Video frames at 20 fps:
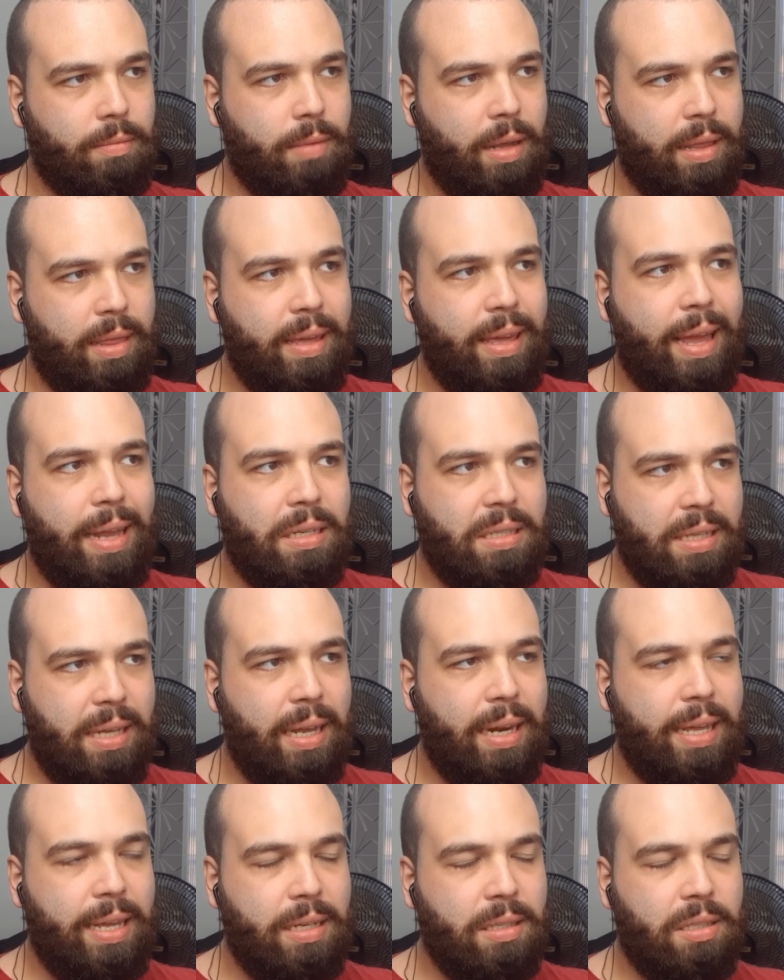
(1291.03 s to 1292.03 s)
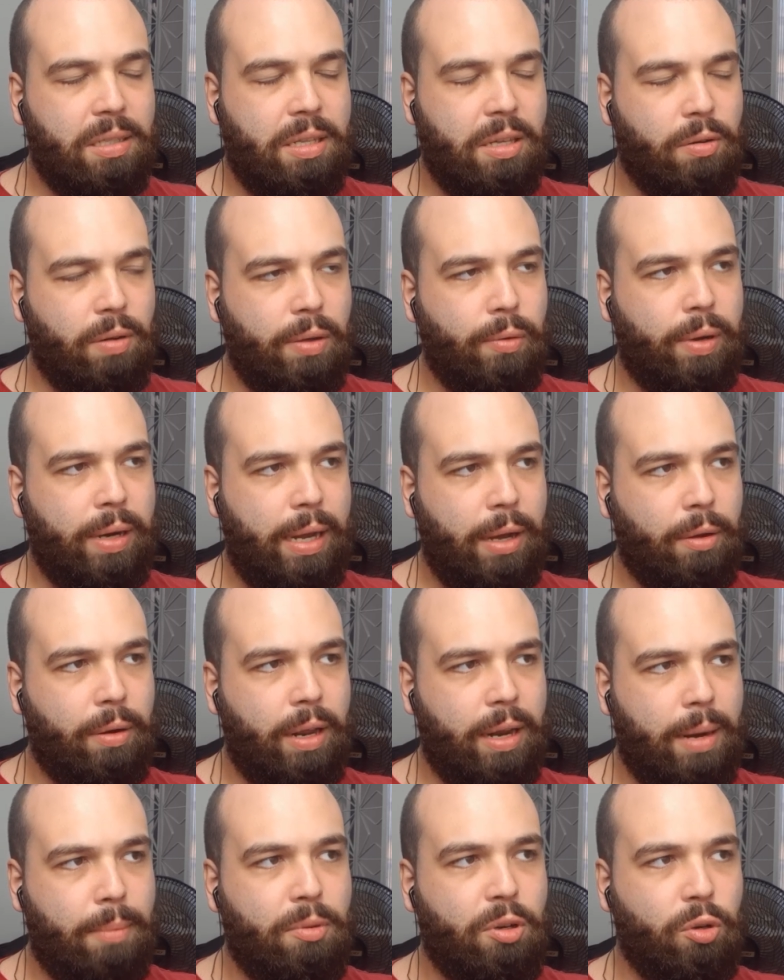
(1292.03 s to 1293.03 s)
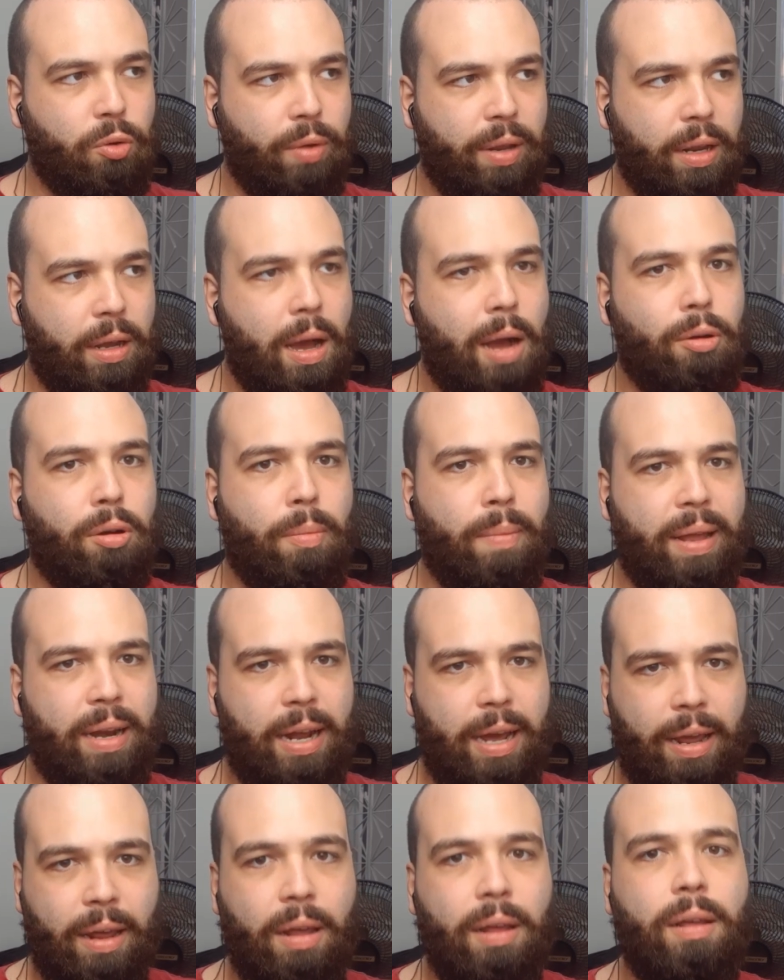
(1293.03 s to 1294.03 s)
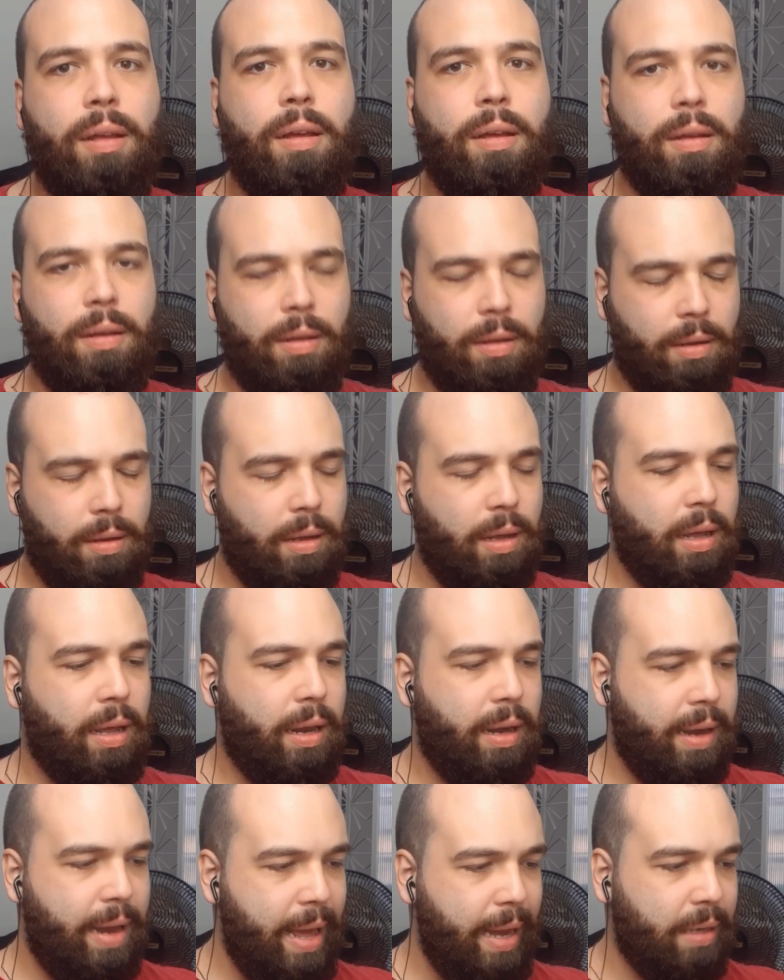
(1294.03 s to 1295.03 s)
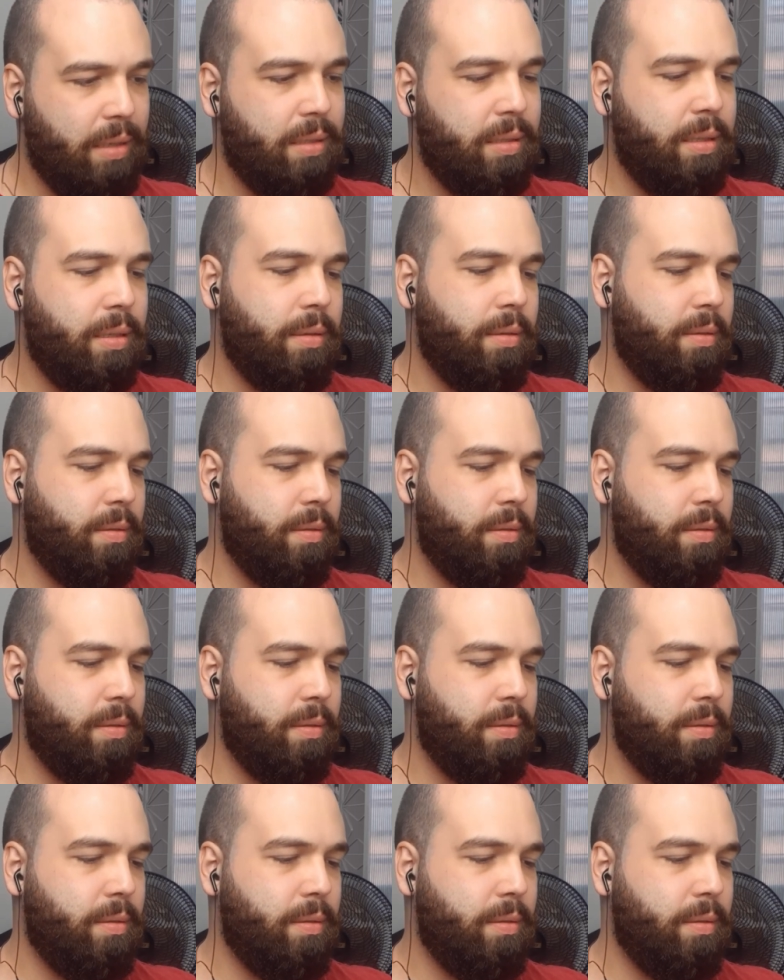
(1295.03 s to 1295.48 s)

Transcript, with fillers: I think ATLiens is the only one out, and I'm doing Aquemini uh, next.